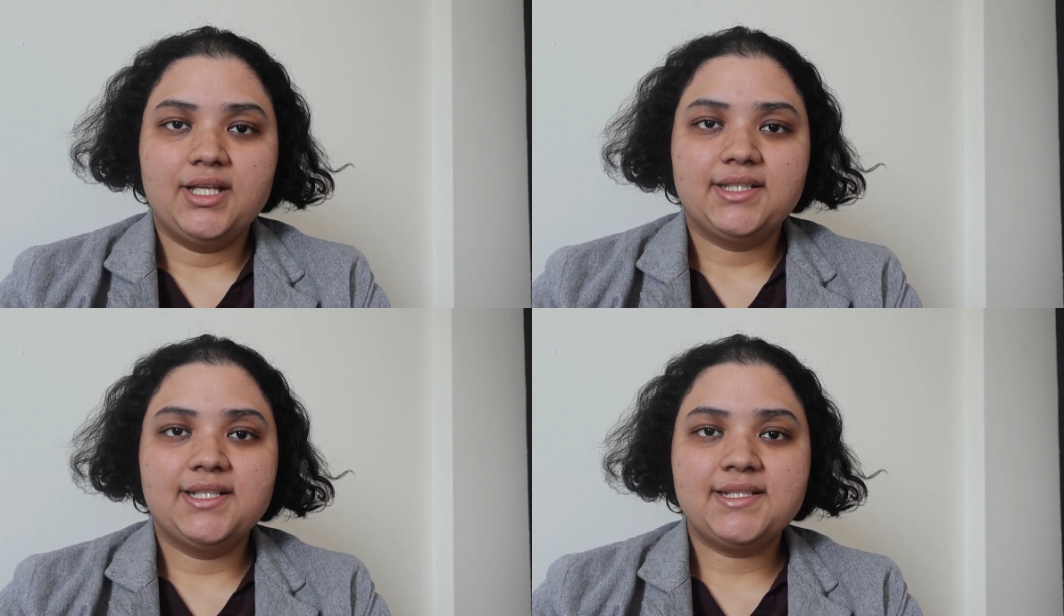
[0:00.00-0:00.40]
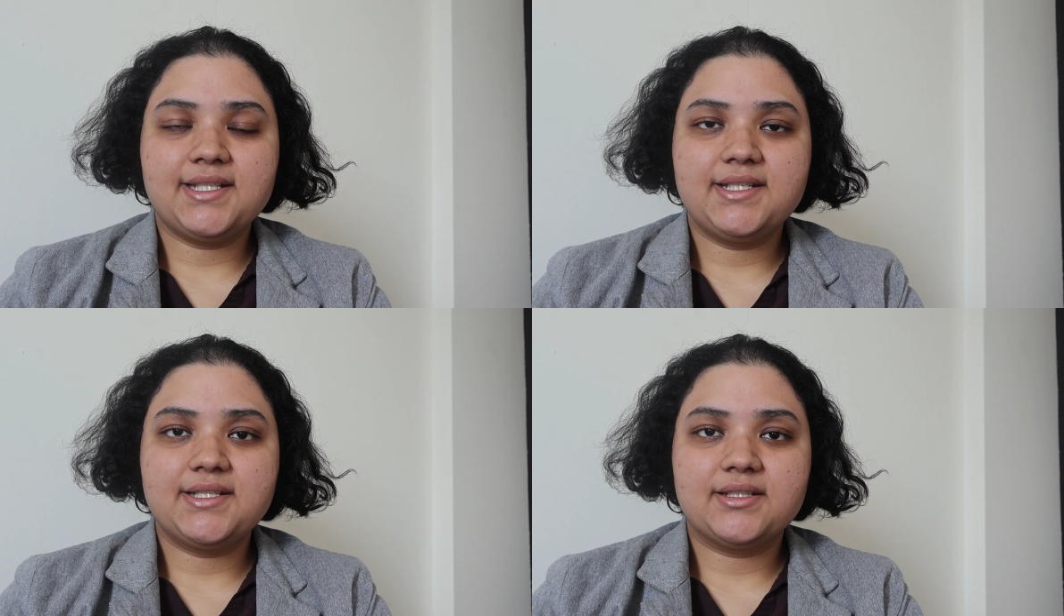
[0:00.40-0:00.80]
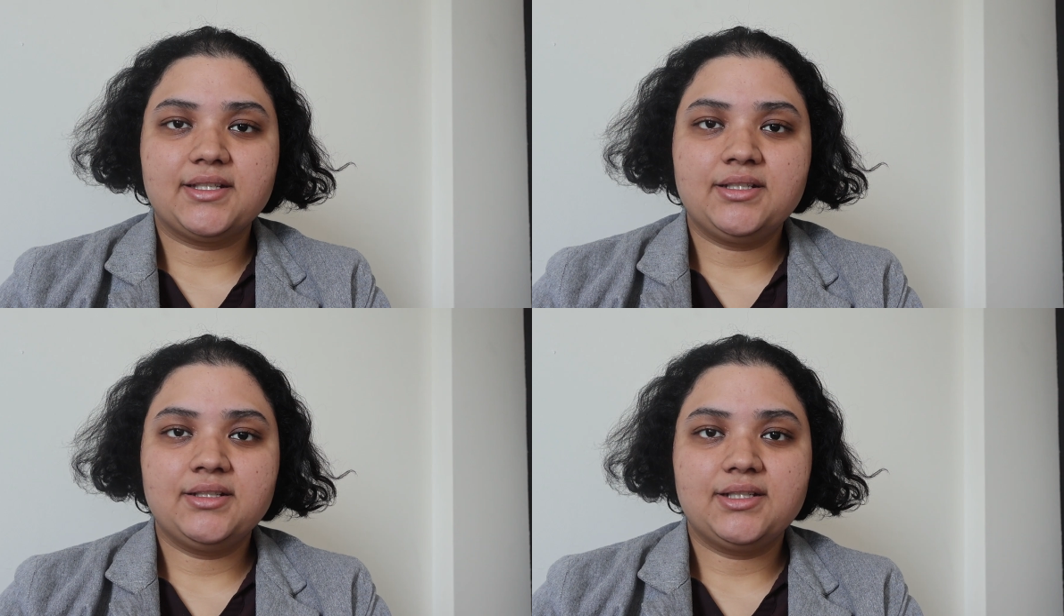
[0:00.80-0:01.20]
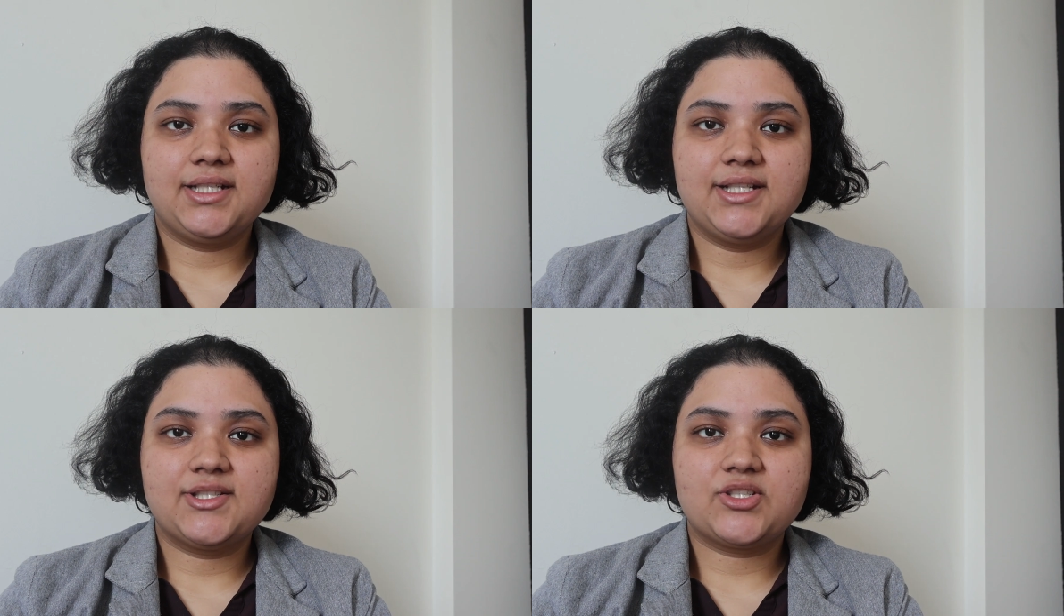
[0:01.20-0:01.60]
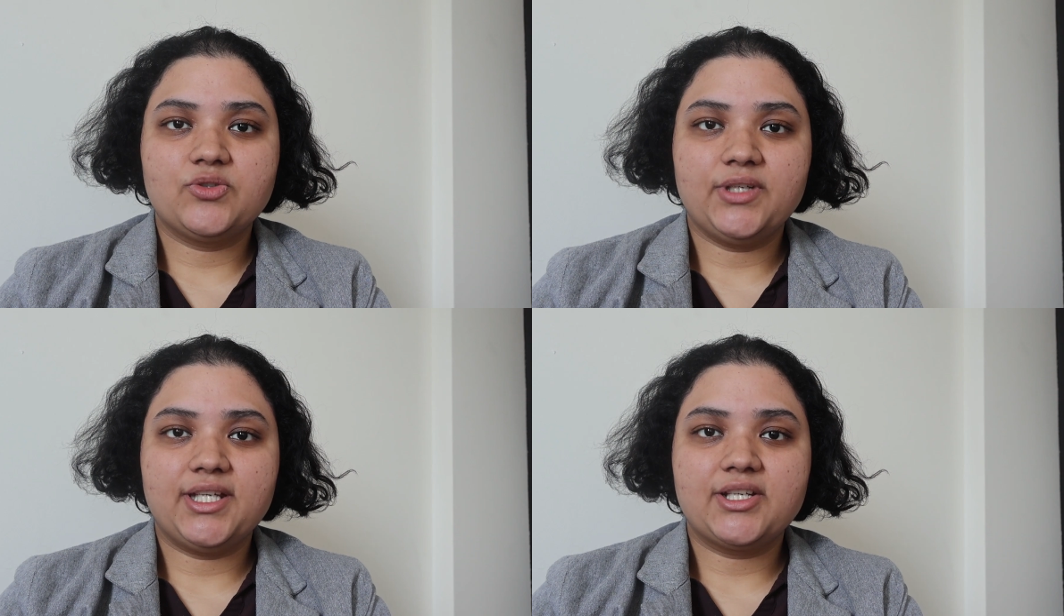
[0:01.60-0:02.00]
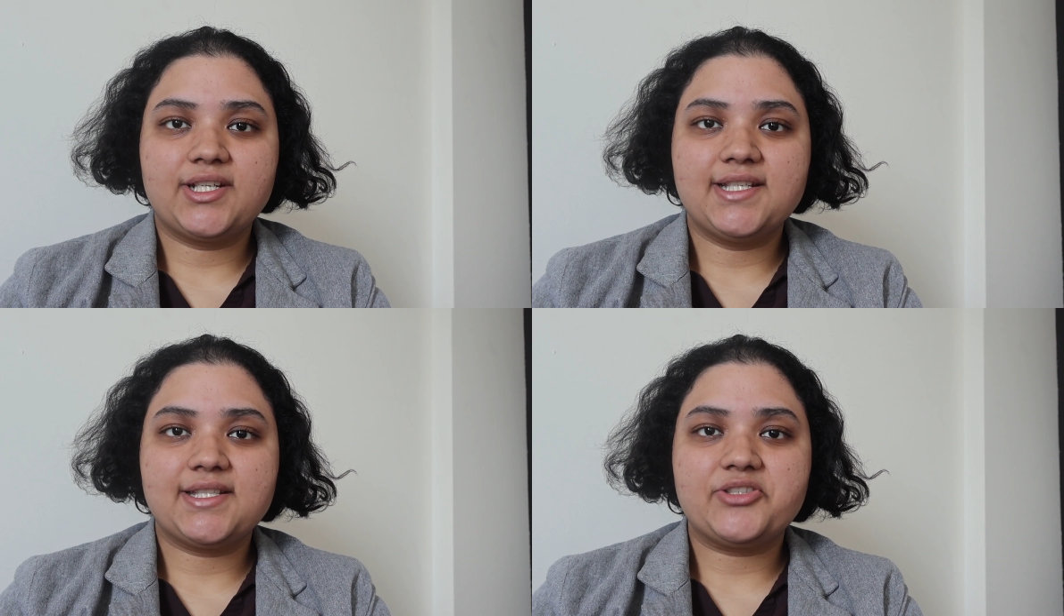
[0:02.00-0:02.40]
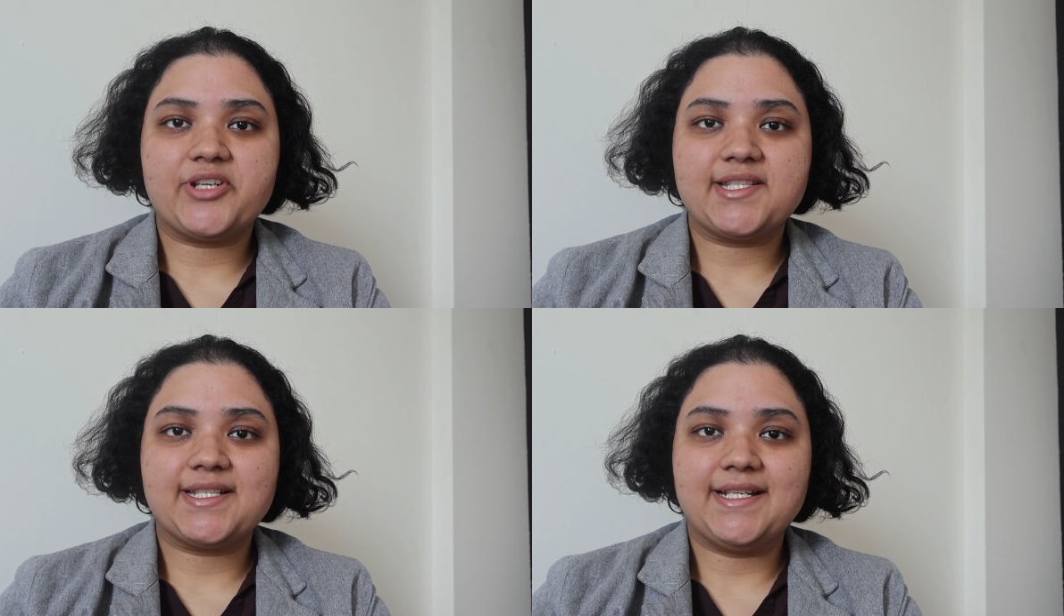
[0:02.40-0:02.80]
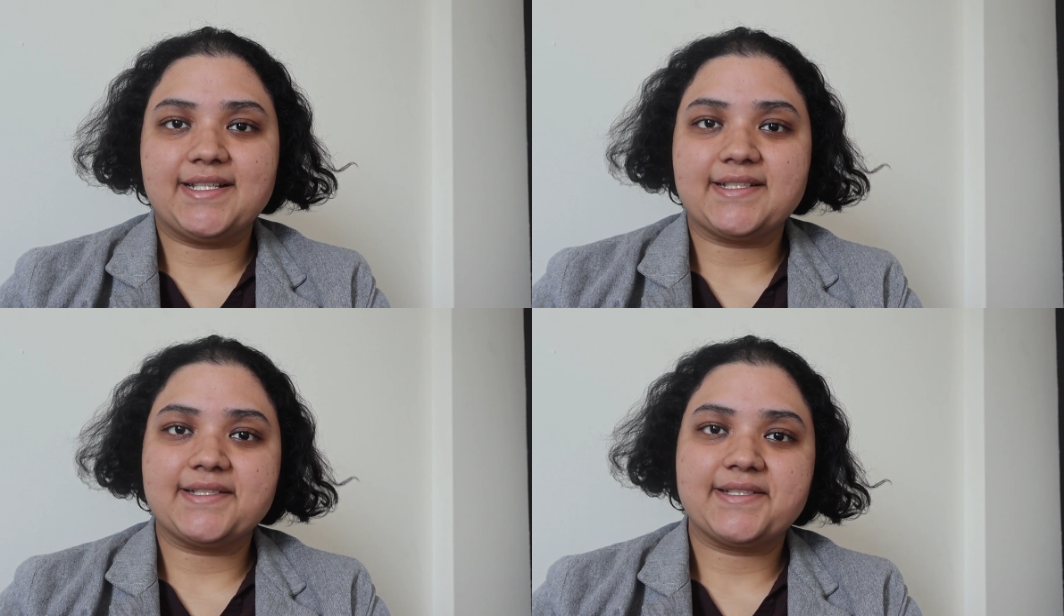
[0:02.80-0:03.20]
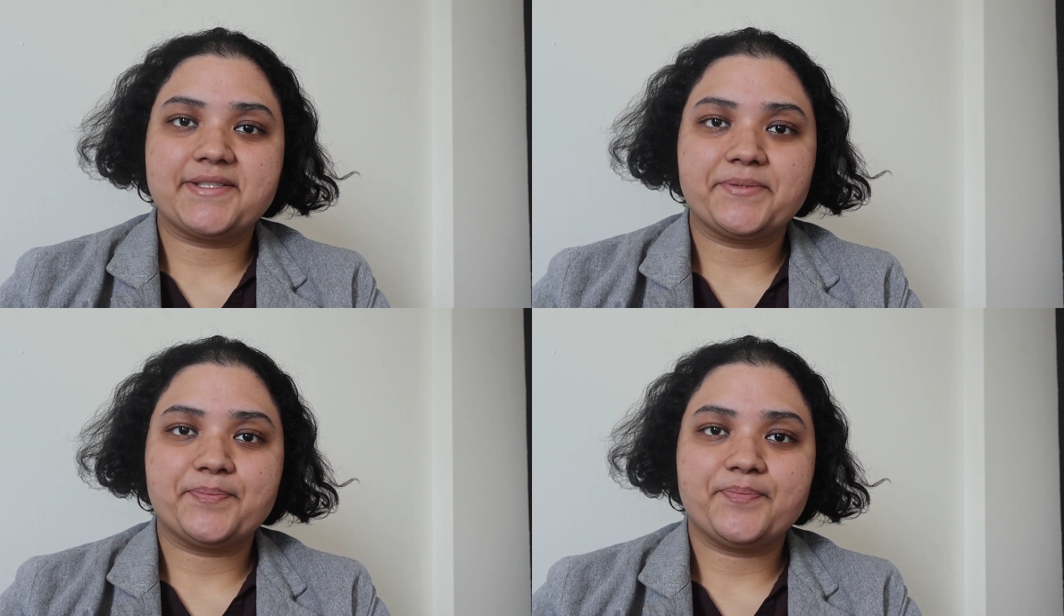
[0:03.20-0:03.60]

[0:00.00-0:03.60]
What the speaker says: This in turn leads to increase in resilience.